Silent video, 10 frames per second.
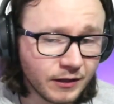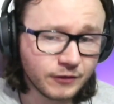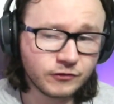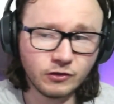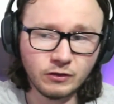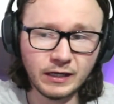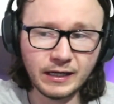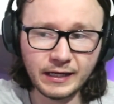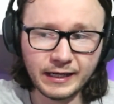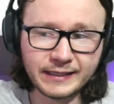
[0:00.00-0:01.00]
So...
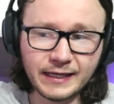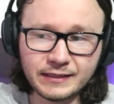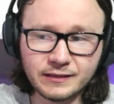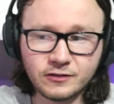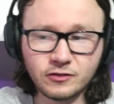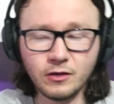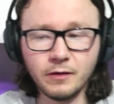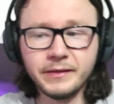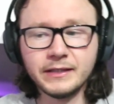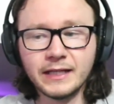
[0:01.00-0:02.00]
again, do you know what
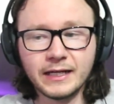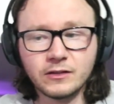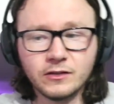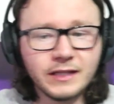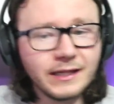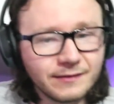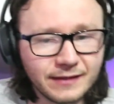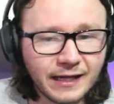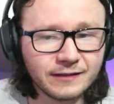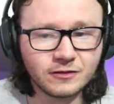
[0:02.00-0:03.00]
I mean? Like, unless
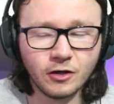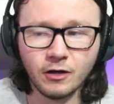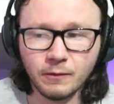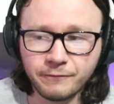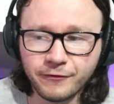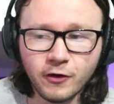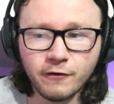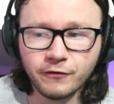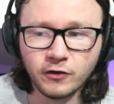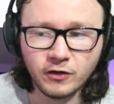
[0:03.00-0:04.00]
that has got a
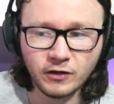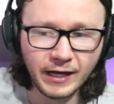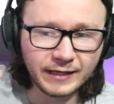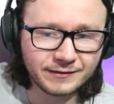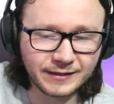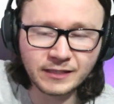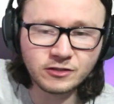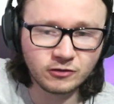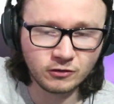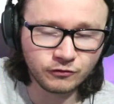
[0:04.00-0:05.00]
further
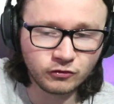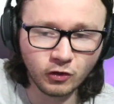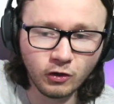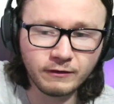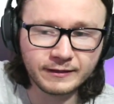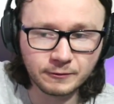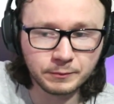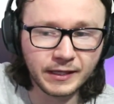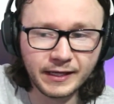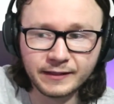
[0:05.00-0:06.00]
extension of story to
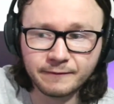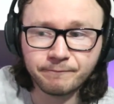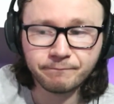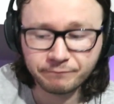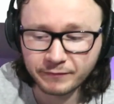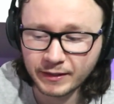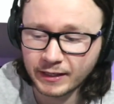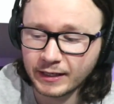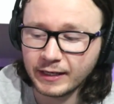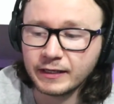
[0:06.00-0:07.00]
play,
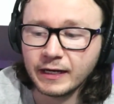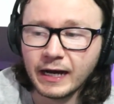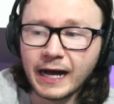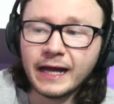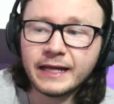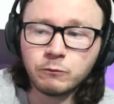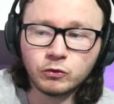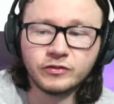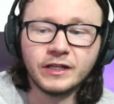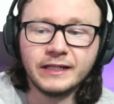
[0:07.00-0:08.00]
I
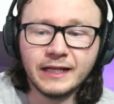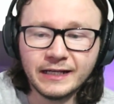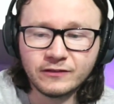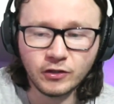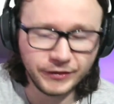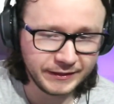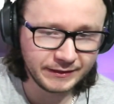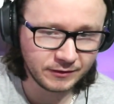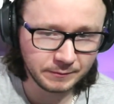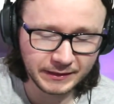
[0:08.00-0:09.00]
would say that it's not
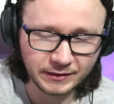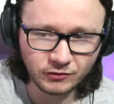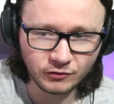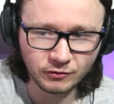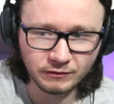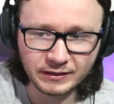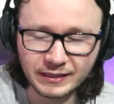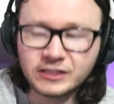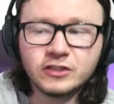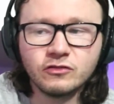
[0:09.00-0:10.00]
needed to be in the story.
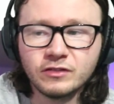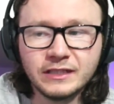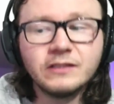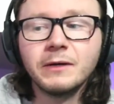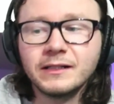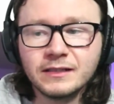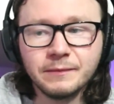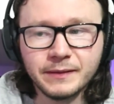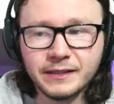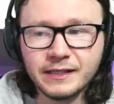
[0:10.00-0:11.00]
Like, she doesn't need to actually
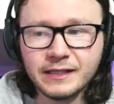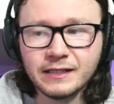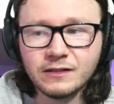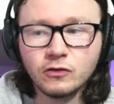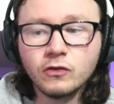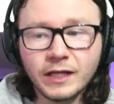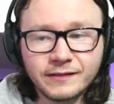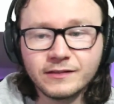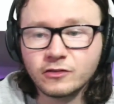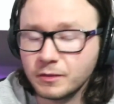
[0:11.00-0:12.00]
be here
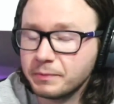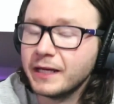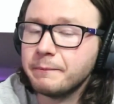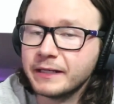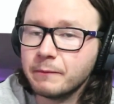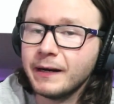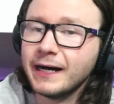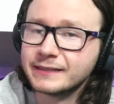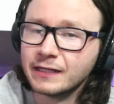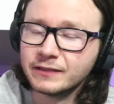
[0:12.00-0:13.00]
unless it's going to play a bigger
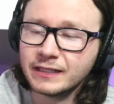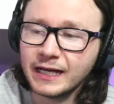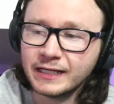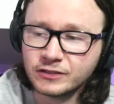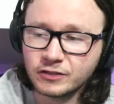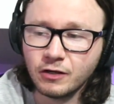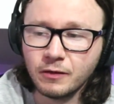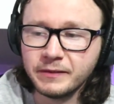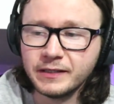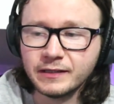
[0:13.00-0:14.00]
part down the line. Do you know what
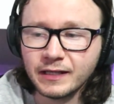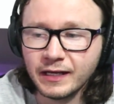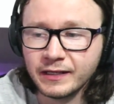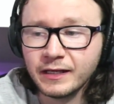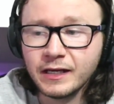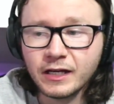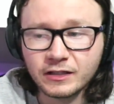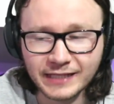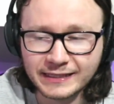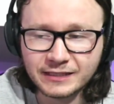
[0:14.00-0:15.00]
I mean? Like,
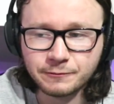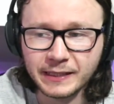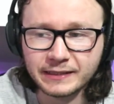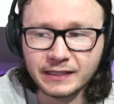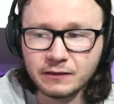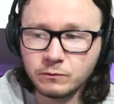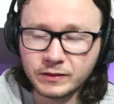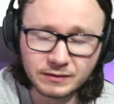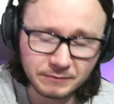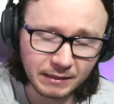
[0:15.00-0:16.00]
because Andy's back now,
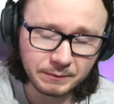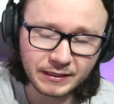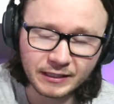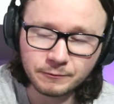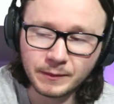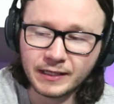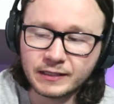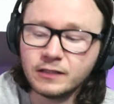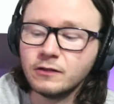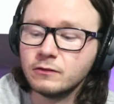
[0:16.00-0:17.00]
which I'm happy that he's
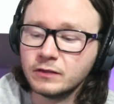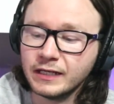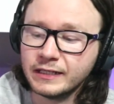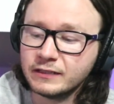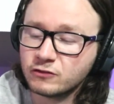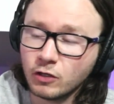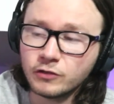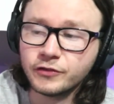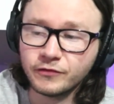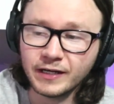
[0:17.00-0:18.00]
back, you know? Like, he's
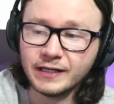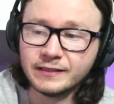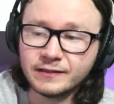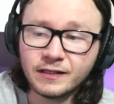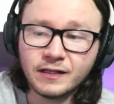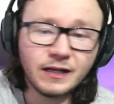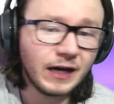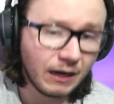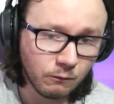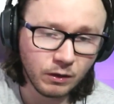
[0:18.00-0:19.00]
got to find
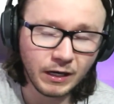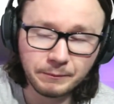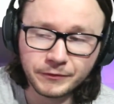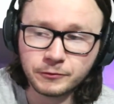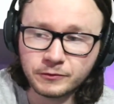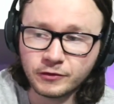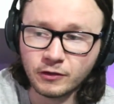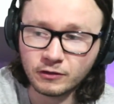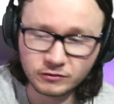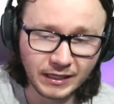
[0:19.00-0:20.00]
out what happened to his
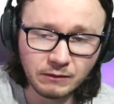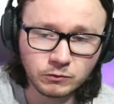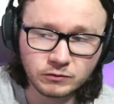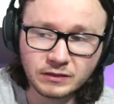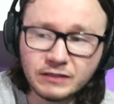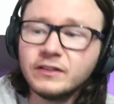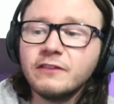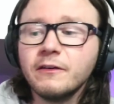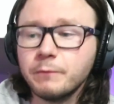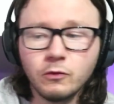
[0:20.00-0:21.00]
daughter, because I would. Even
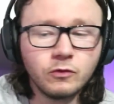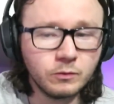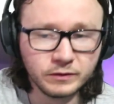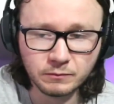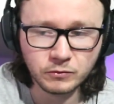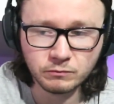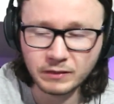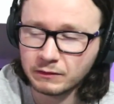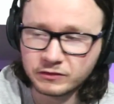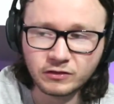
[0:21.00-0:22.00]
if I broke up with the mum,
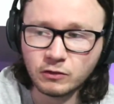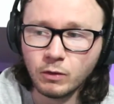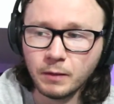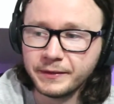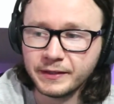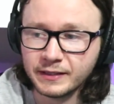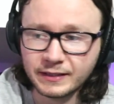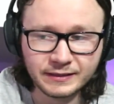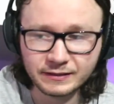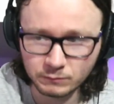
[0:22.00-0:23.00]
I would still want to be here
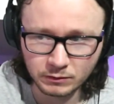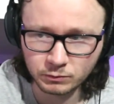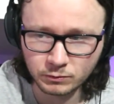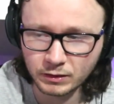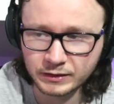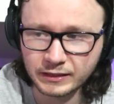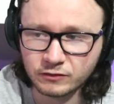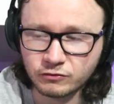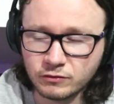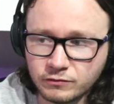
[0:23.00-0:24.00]
and I would want to get
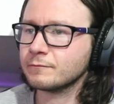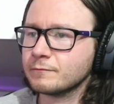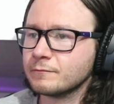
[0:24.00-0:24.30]
the truth.